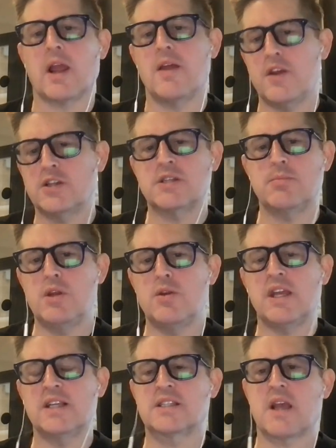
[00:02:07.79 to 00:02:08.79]
And there's some new
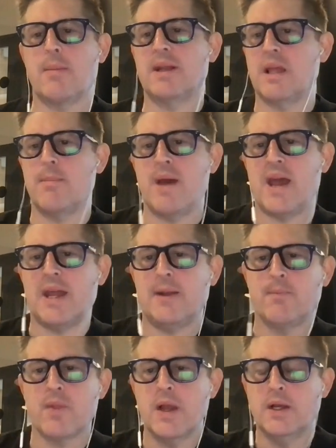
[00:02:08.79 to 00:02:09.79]
things coming that may
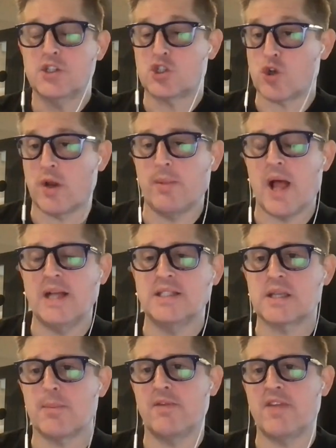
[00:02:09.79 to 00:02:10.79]
streamline
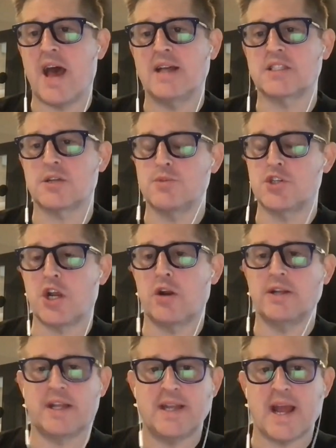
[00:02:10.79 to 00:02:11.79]
some of that, some
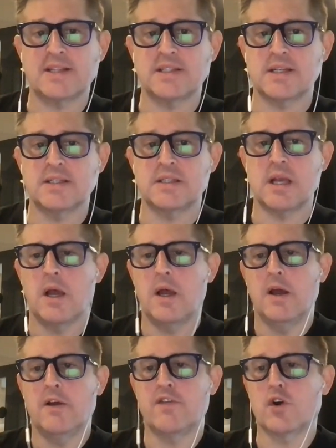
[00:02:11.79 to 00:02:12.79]
shared indexes
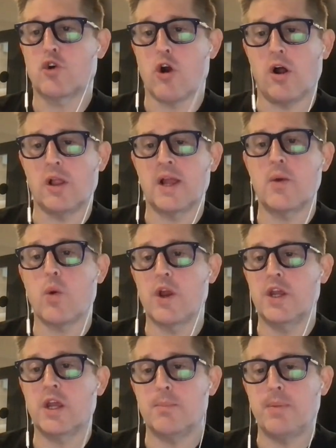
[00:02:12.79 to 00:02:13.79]
for crawling where
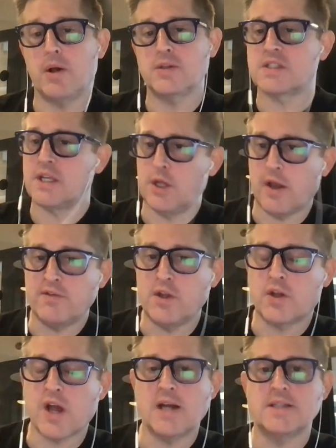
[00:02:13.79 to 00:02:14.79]
you can post that you have new
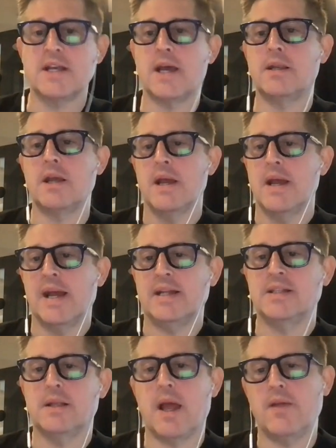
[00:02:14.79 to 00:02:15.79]
content,
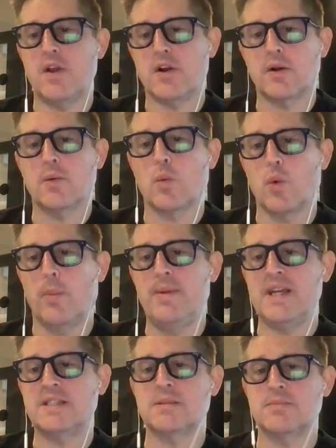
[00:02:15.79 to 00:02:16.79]
and there will
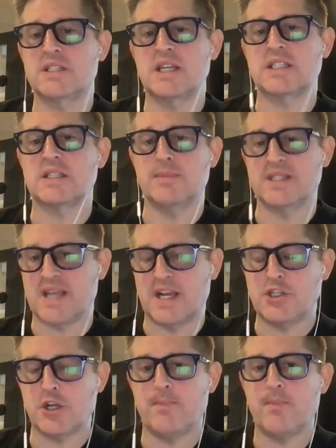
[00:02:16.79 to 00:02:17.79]
be some
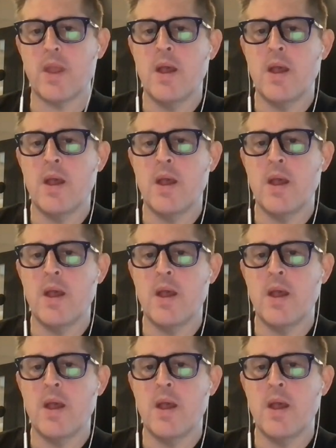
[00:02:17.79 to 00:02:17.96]
systemization.